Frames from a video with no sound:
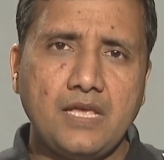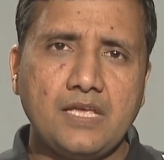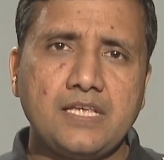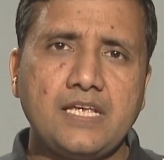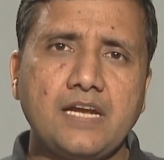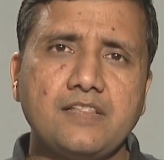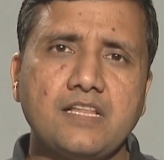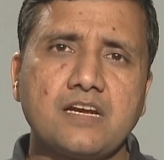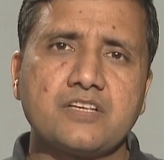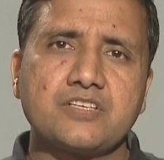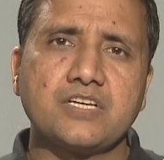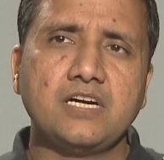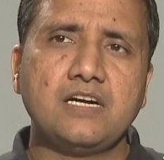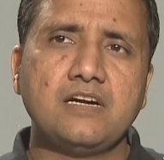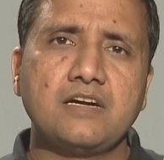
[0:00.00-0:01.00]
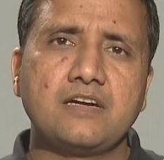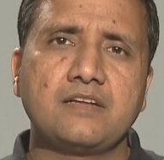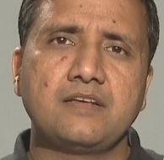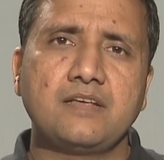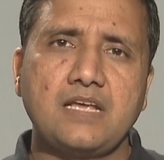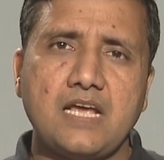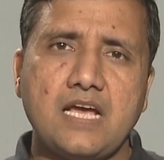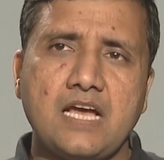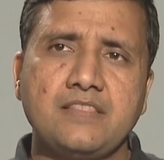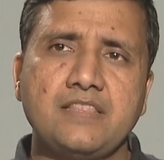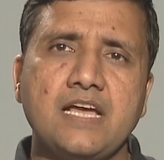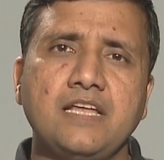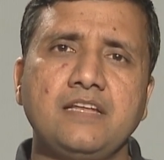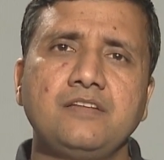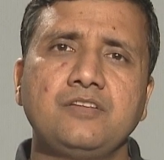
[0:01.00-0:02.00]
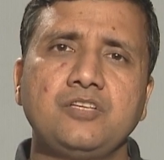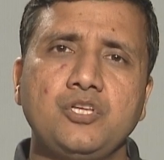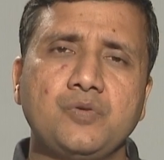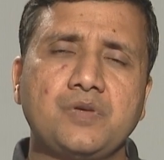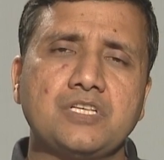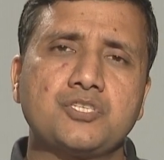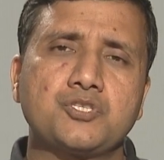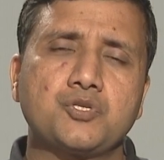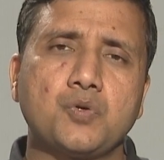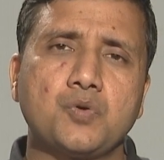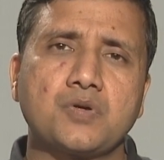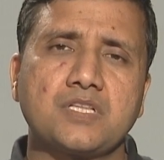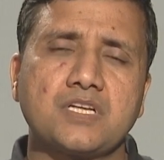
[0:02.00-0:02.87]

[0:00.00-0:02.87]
get the result, and then you can store the